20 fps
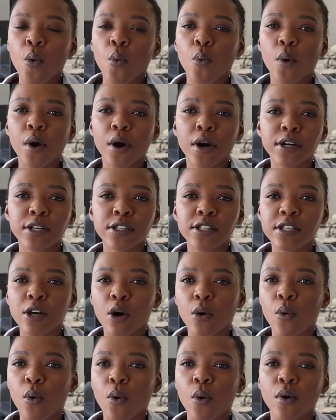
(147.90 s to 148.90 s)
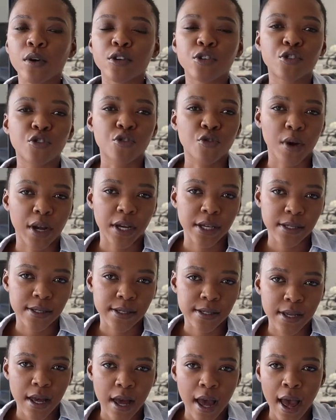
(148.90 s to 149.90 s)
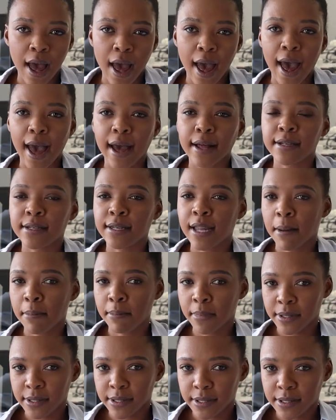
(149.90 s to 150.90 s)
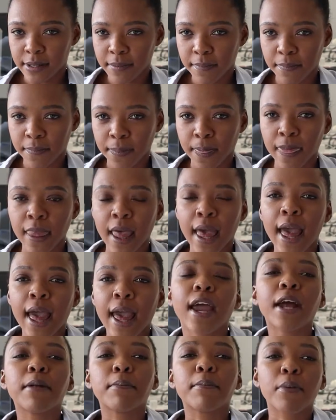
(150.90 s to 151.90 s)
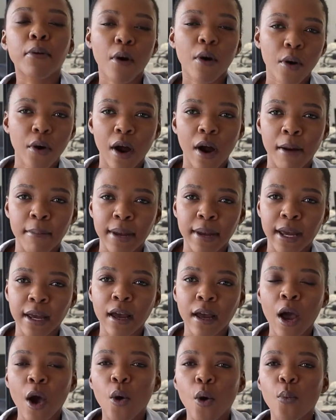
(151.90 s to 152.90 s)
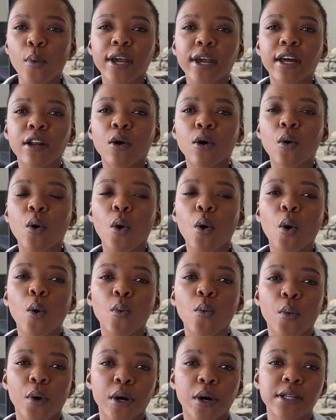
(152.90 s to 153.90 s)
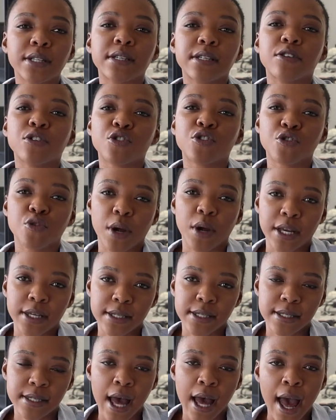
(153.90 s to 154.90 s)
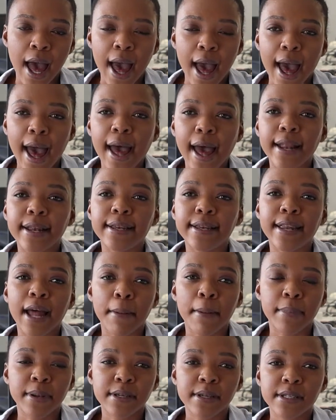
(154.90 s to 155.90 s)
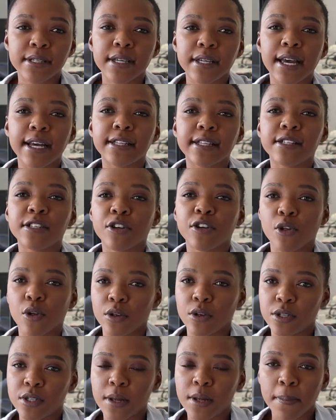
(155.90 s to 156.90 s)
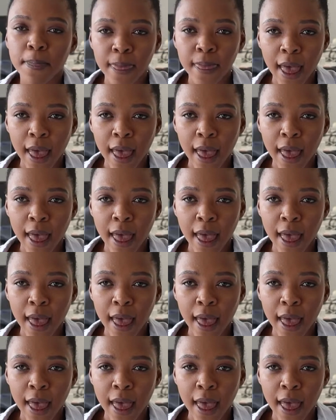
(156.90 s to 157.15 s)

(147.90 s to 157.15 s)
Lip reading: words or strings, and numbers. In programming, we can call words strings and numbers integers.